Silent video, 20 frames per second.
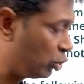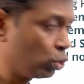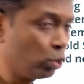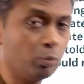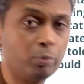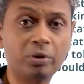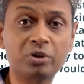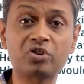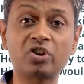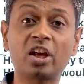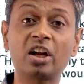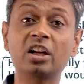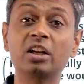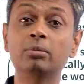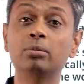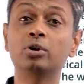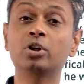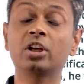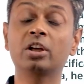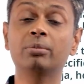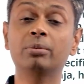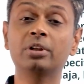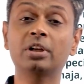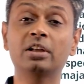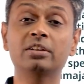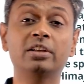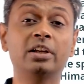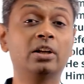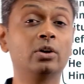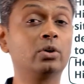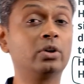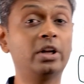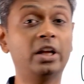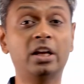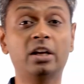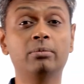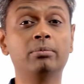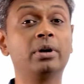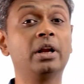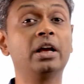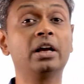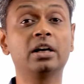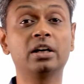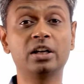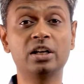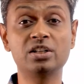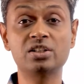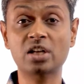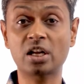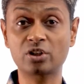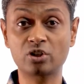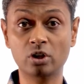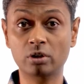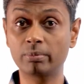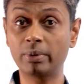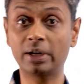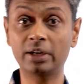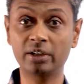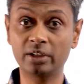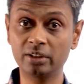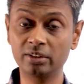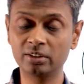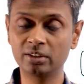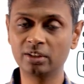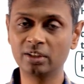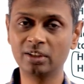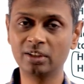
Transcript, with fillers: super charitable to Himaja and saying, look, take a break, recharge your batteries.